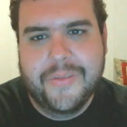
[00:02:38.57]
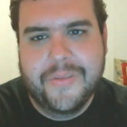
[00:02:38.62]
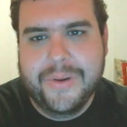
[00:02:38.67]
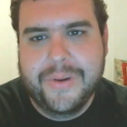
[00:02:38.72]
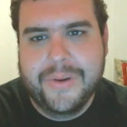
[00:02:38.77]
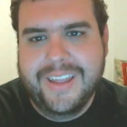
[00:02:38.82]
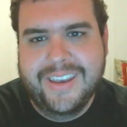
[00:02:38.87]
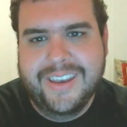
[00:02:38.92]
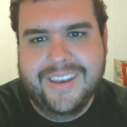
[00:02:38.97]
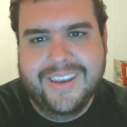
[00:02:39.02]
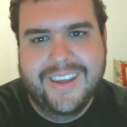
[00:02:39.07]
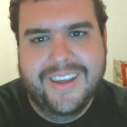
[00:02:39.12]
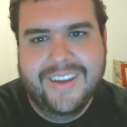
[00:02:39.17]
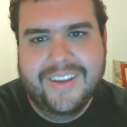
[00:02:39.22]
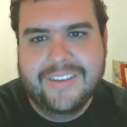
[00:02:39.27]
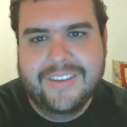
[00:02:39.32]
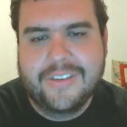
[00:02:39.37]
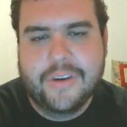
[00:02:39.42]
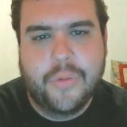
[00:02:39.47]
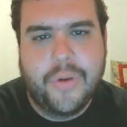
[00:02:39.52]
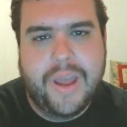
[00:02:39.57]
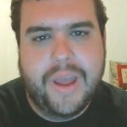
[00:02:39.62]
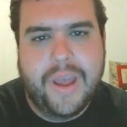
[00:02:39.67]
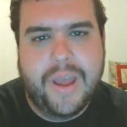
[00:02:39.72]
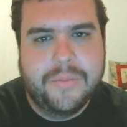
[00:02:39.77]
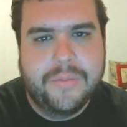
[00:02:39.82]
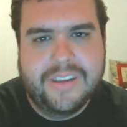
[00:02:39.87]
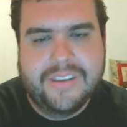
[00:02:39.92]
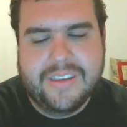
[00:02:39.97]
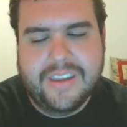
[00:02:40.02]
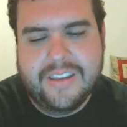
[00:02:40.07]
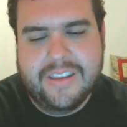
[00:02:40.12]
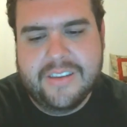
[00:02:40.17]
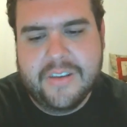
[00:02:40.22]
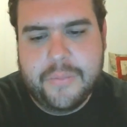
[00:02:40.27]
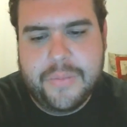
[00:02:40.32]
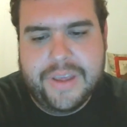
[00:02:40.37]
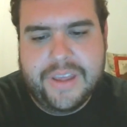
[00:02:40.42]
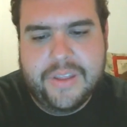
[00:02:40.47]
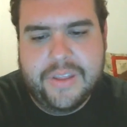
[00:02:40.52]
But so Ramses ends
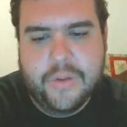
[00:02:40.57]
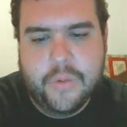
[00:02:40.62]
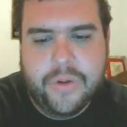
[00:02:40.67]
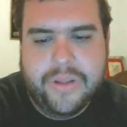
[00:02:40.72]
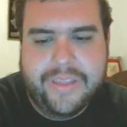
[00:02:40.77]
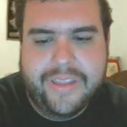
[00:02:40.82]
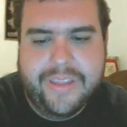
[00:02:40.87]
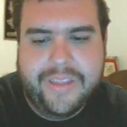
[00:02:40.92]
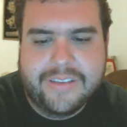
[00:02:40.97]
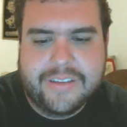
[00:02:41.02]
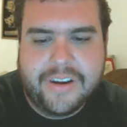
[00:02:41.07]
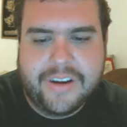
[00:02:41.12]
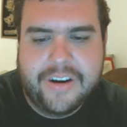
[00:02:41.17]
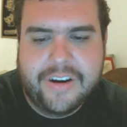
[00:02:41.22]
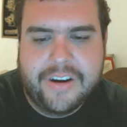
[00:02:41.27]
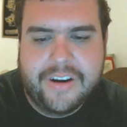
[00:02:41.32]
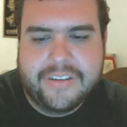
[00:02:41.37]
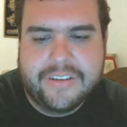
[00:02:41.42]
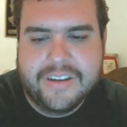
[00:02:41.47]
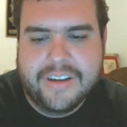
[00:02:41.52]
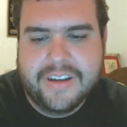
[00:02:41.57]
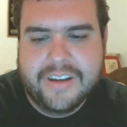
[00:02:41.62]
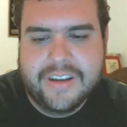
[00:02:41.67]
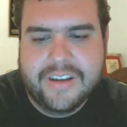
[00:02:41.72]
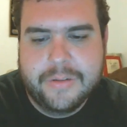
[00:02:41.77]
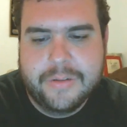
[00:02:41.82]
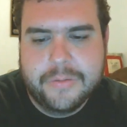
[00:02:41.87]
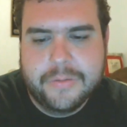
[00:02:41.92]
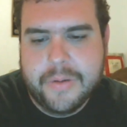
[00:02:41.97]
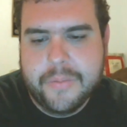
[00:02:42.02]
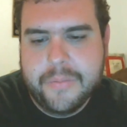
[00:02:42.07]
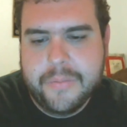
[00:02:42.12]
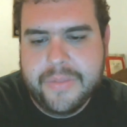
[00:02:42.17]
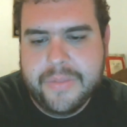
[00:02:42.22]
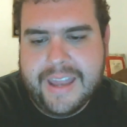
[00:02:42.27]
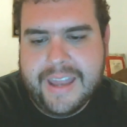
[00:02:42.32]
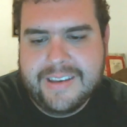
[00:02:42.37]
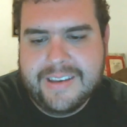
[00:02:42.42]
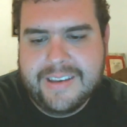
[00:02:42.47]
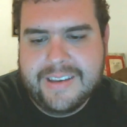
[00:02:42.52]
up being the one that's cursed from
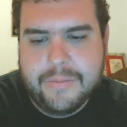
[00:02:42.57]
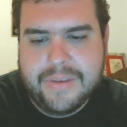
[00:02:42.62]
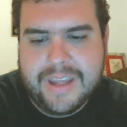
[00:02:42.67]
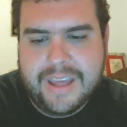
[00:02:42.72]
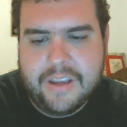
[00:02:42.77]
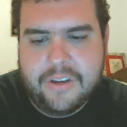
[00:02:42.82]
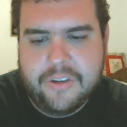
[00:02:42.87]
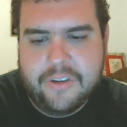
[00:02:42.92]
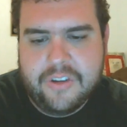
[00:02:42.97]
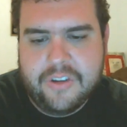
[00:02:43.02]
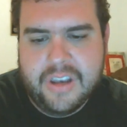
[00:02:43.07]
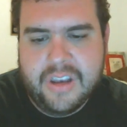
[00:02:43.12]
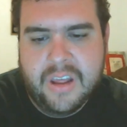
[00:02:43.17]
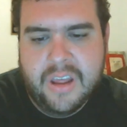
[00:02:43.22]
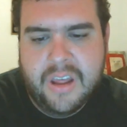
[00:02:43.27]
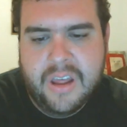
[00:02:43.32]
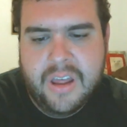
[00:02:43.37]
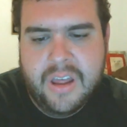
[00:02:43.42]
that temptation.